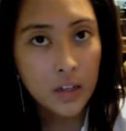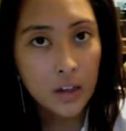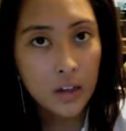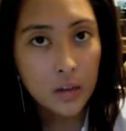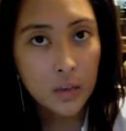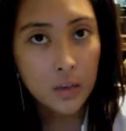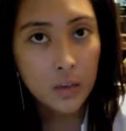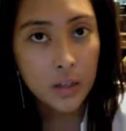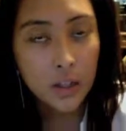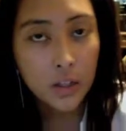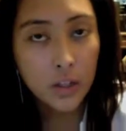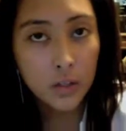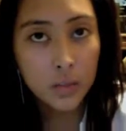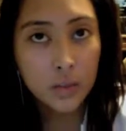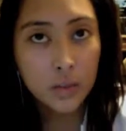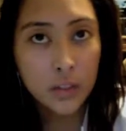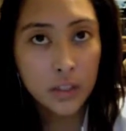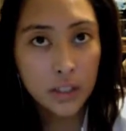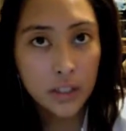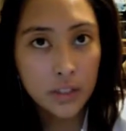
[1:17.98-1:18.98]
what you
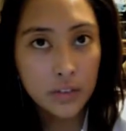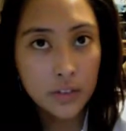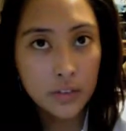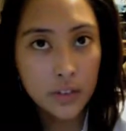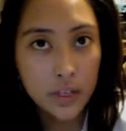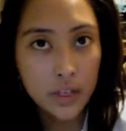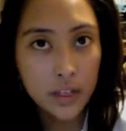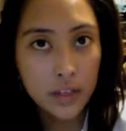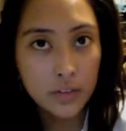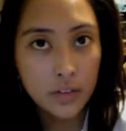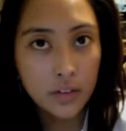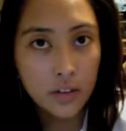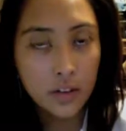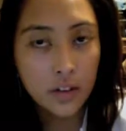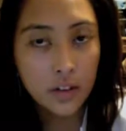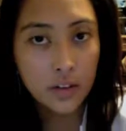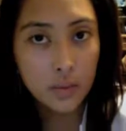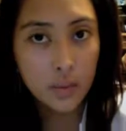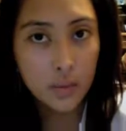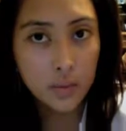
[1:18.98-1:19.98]
believe, and if
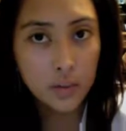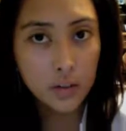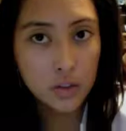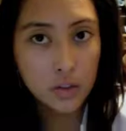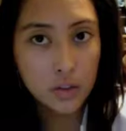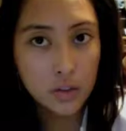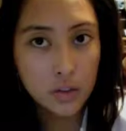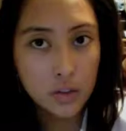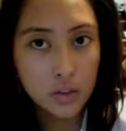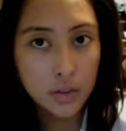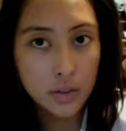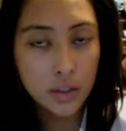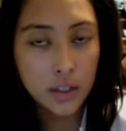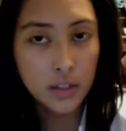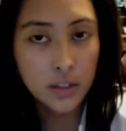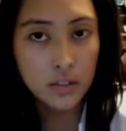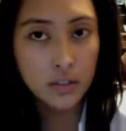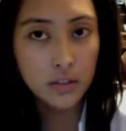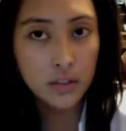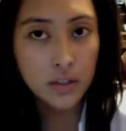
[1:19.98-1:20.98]
other people do believe